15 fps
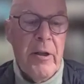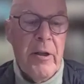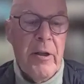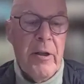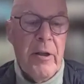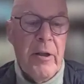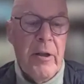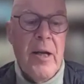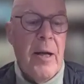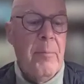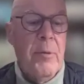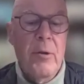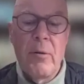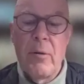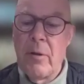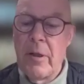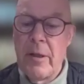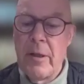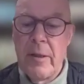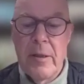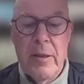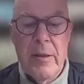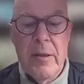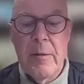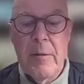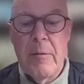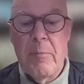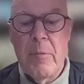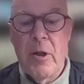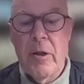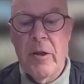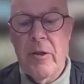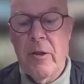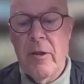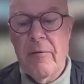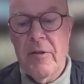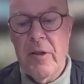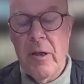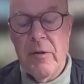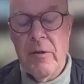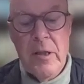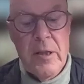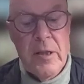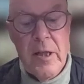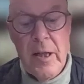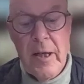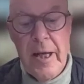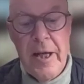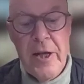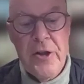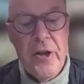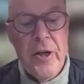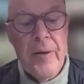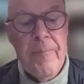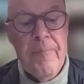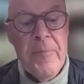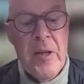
for example, or in parts of Southeast Asia.